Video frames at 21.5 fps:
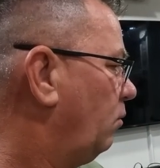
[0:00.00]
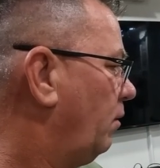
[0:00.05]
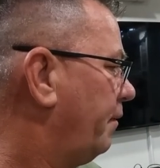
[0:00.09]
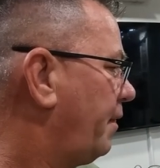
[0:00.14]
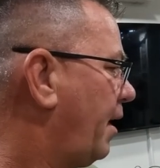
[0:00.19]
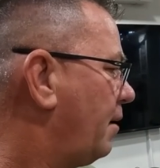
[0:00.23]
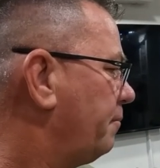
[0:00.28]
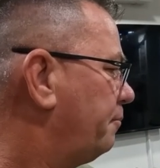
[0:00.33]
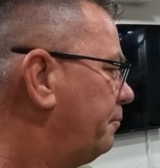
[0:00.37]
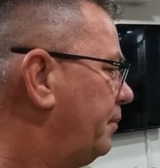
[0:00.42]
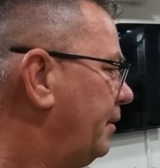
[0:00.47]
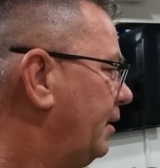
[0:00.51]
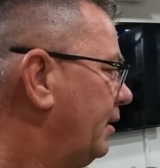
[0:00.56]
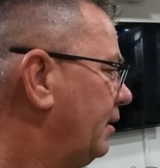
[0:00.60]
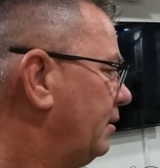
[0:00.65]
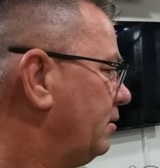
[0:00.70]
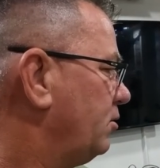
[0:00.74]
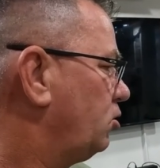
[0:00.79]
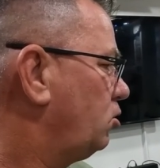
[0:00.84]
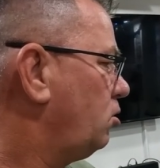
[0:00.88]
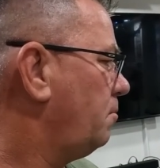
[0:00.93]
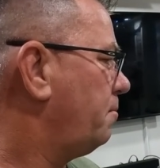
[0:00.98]
without
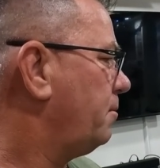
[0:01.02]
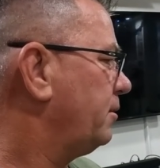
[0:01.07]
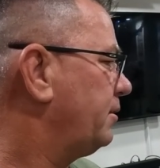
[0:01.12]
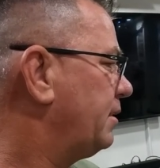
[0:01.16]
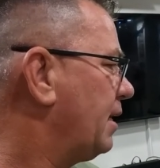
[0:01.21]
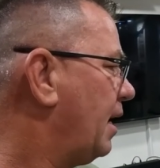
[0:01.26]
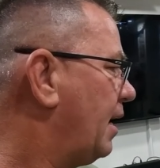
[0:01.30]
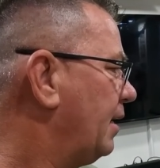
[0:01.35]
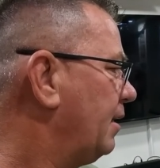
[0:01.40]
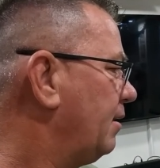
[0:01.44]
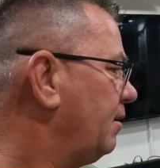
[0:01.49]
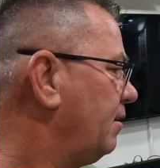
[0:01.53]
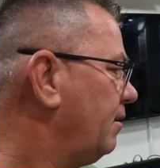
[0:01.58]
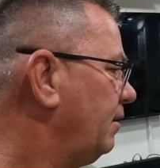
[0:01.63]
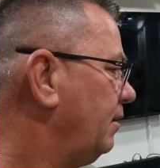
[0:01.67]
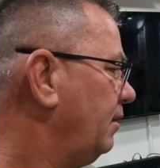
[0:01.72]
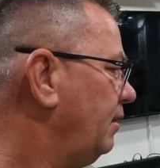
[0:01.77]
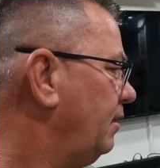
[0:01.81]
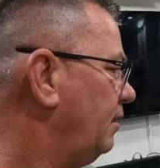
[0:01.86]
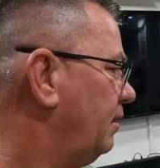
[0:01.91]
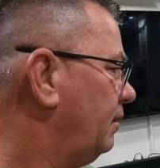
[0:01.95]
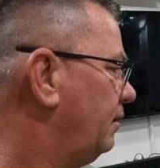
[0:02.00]
being super
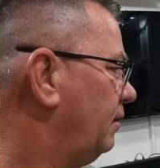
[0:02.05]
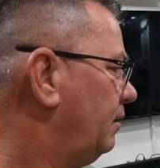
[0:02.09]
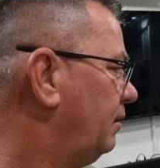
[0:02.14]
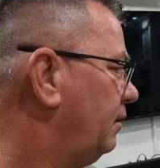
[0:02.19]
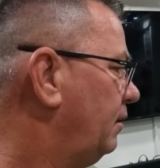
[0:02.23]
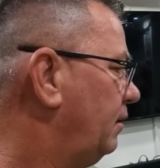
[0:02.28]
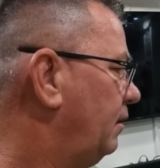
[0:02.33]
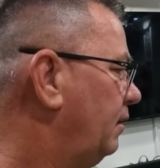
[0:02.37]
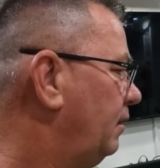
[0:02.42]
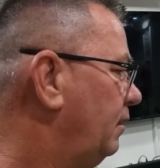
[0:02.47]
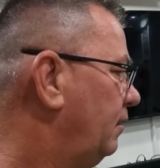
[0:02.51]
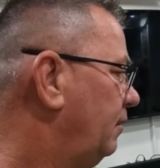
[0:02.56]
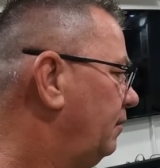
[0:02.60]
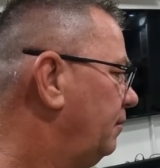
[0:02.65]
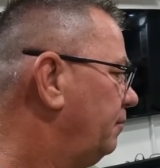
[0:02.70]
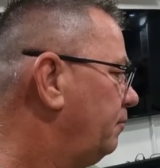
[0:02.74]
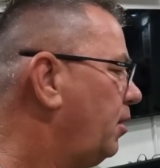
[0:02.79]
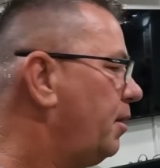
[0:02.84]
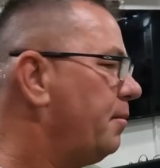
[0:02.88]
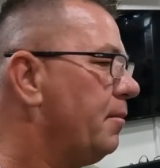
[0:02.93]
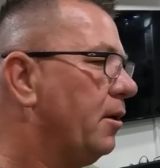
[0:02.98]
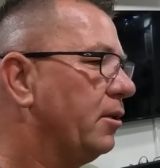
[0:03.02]
tired
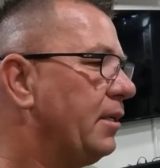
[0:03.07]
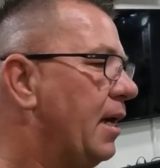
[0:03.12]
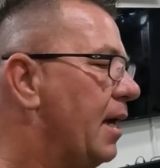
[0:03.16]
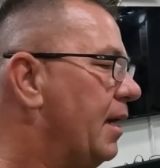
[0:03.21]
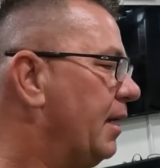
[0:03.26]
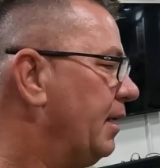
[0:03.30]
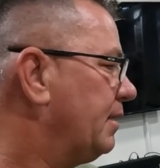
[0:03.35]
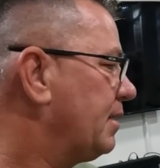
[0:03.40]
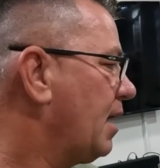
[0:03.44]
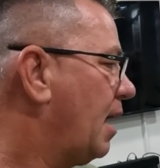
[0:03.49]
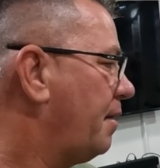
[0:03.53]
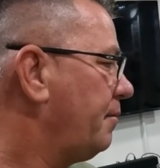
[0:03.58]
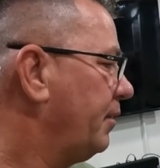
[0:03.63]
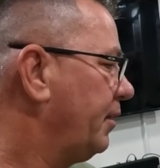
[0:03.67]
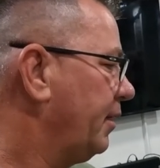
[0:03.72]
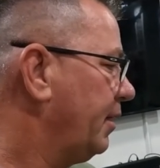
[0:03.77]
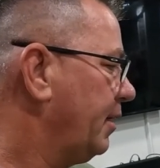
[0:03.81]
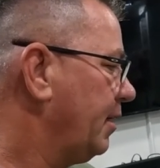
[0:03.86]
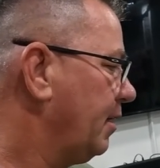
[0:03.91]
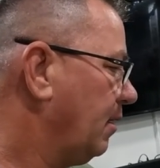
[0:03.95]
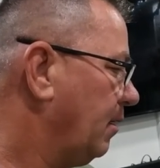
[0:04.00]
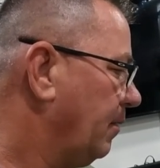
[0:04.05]
pretty much any time of
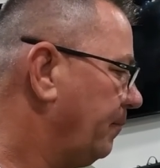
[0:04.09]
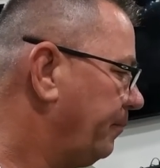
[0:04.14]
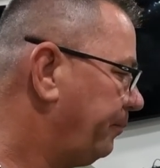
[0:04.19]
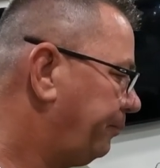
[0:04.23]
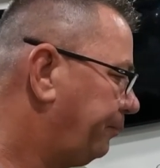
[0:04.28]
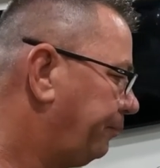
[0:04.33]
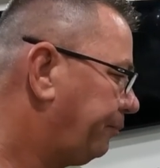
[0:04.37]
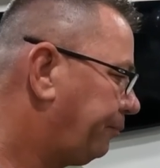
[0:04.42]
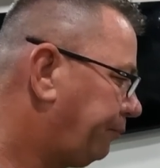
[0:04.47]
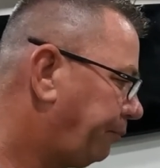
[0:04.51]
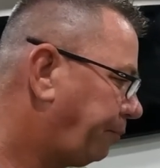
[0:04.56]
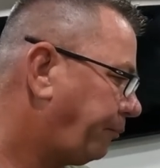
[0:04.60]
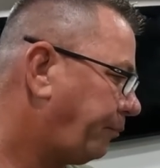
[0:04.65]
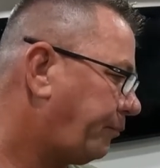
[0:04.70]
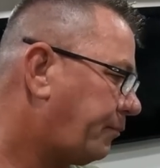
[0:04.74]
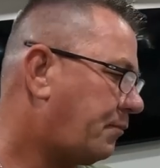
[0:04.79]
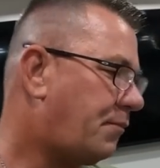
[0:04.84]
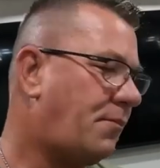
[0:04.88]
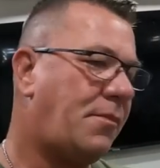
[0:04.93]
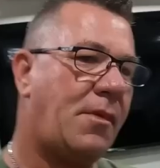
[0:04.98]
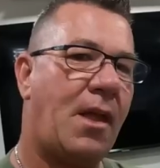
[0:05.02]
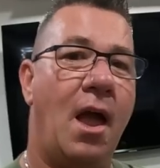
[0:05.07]
the year.
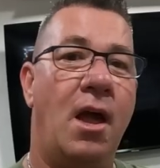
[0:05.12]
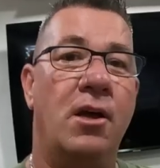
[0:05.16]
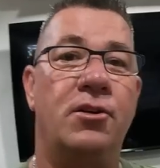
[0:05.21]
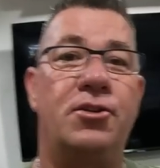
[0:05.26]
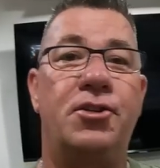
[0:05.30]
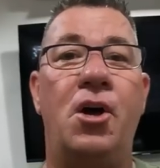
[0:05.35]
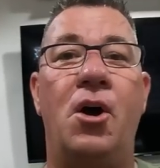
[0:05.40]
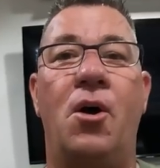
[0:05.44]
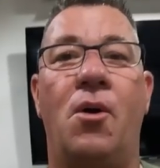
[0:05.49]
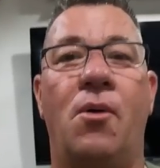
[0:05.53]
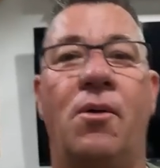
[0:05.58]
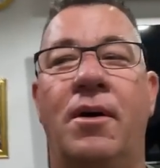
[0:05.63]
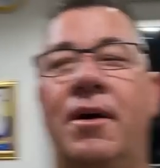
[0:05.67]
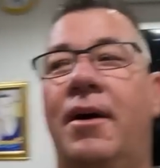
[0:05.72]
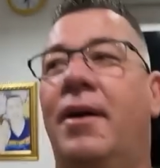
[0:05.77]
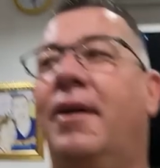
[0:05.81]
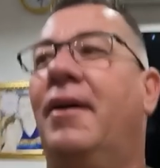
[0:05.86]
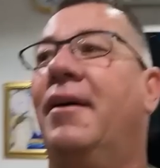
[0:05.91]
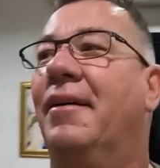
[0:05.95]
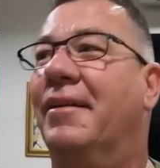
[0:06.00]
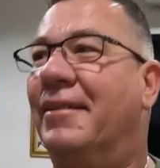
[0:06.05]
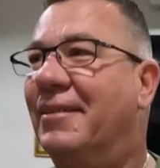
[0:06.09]
So
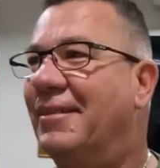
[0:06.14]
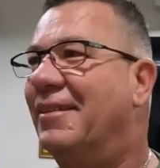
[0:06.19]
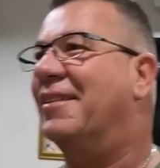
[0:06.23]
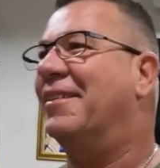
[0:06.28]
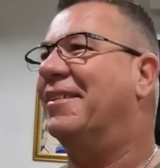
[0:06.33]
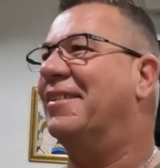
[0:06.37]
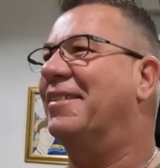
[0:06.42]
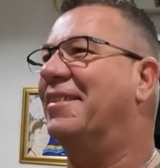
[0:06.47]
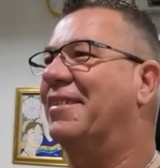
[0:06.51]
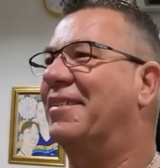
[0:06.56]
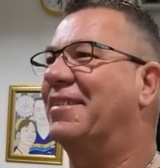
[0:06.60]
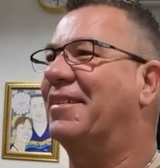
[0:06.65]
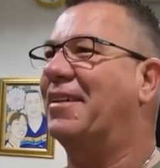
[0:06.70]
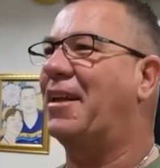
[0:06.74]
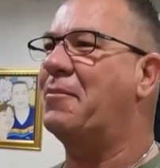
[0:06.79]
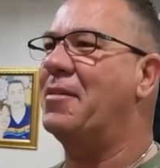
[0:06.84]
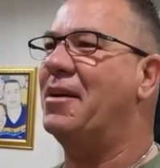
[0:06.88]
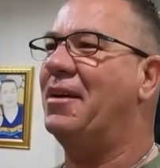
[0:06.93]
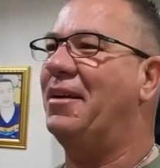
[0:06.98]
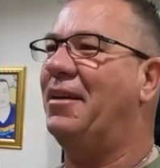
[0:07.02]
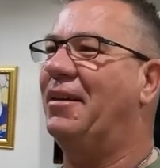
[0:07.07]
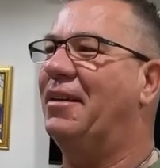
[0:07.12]

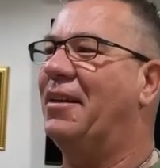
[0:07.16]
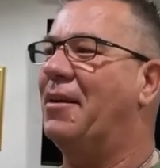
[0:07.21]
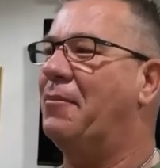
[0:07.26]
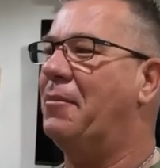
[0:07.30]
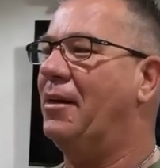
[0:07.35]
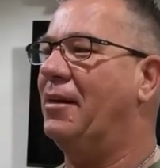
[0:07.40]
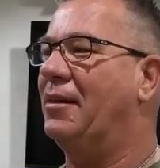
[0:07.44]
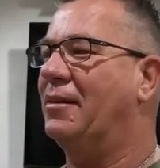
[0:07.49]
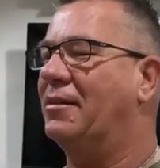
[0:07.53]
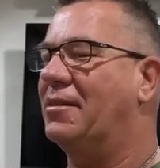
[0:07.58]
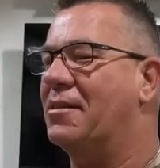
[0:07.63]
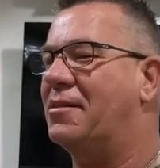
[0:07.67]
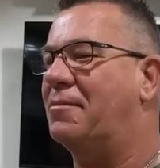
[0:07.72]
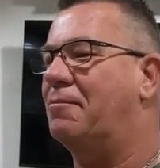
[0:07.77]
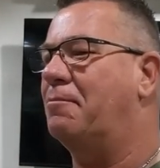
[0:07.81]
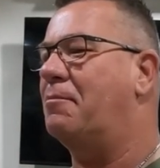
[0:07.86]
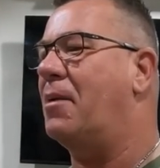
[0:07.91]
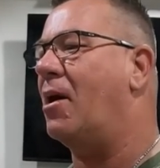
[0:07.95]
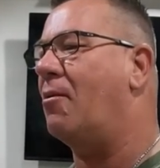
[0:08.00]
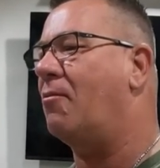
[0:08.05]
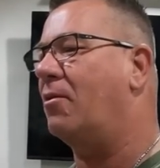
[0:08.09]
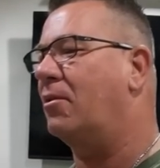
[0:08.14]
let me let me
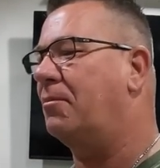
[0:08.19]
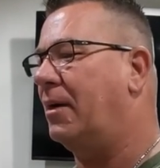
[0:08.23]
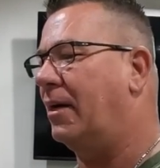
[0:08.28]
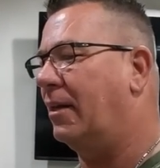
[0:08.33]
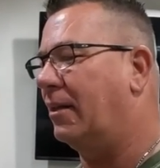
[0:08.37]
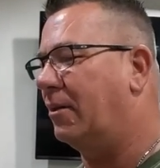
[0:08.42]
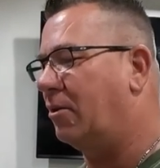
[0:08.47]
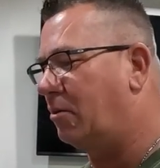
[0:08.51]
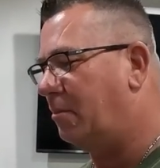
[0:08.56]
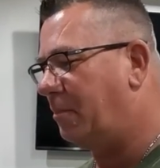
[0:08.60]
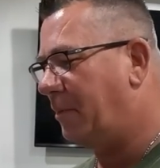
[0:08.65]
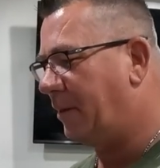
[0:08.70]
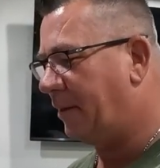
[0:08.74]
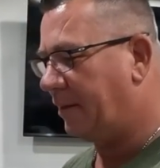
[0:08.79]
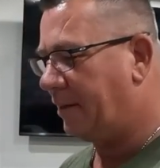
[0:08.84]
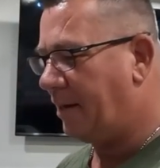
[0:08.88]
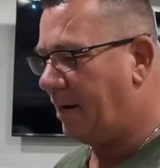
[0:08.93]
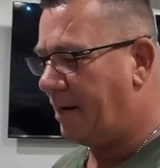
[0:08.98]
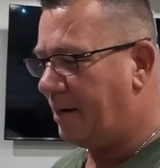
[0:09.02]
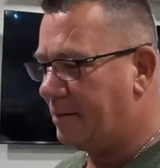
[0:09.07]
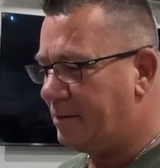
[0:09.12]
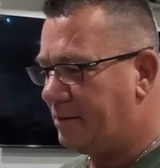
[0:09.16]
just bear with me a little bit,
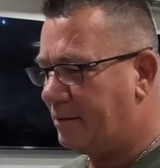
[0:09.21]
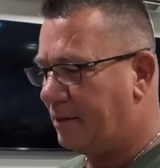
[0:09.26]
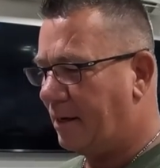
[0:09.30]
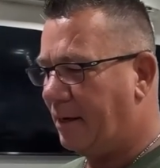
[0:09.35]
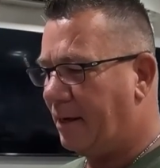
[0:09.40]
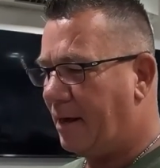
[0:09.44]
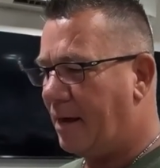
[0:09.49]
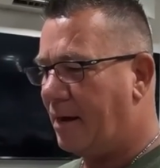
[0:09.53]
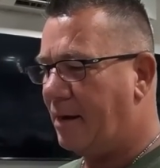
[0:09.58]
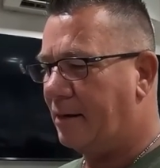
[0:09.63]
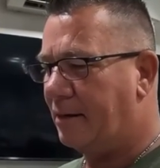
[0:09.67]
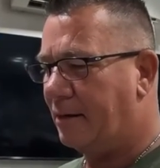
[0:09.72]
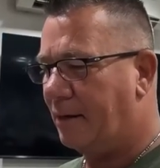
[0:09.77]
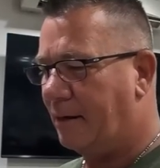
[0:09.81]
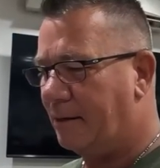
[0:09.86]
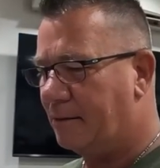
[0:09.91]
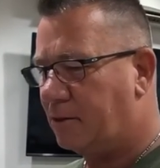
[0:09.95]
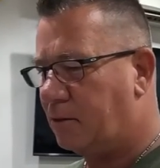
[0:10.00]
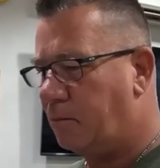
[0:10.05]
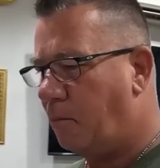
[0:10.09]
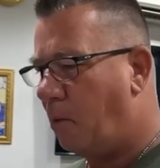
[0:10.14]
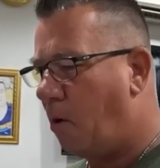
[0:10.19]
guys. I got a,
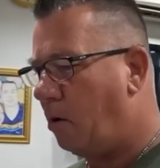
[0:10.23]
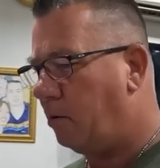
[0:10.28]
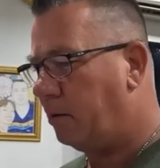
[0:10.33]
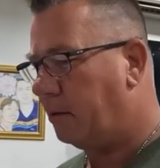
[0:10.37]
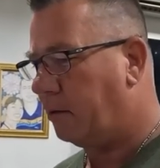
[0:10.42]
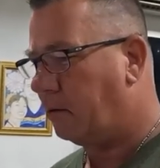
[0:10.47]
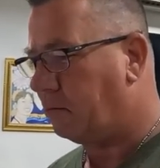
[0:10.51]
a small